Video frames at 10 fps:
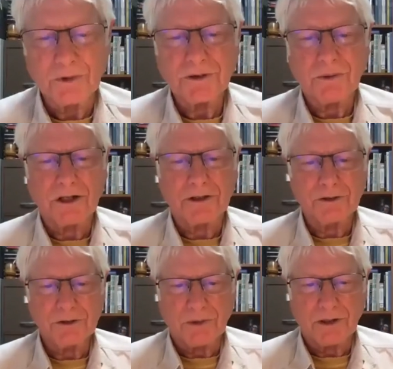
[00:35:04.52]
you want to do
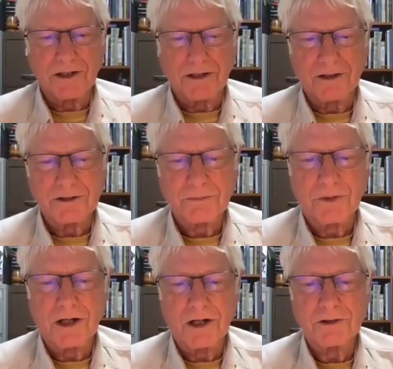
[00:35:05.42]
is you want to carry a
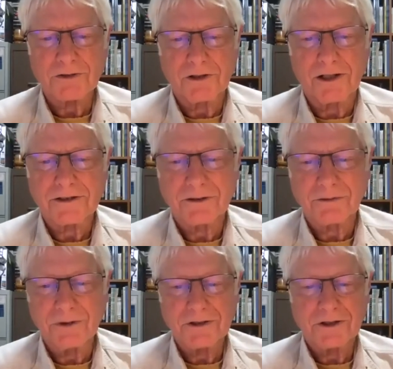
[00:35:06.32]
small selection
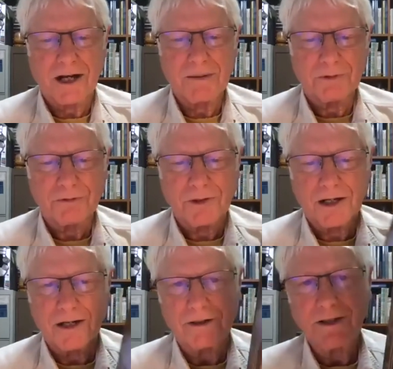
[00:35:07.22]
of each type of
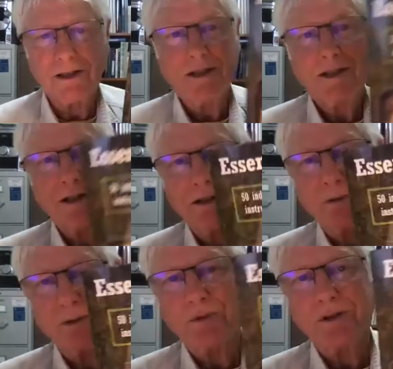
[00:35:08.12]
fly. I
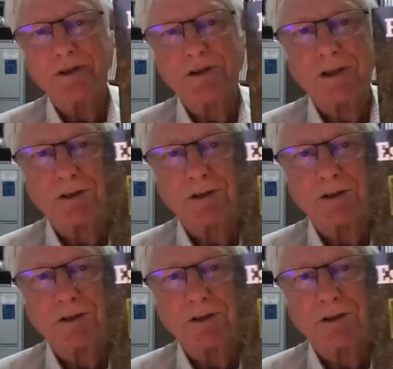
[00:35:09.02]
wrote this essential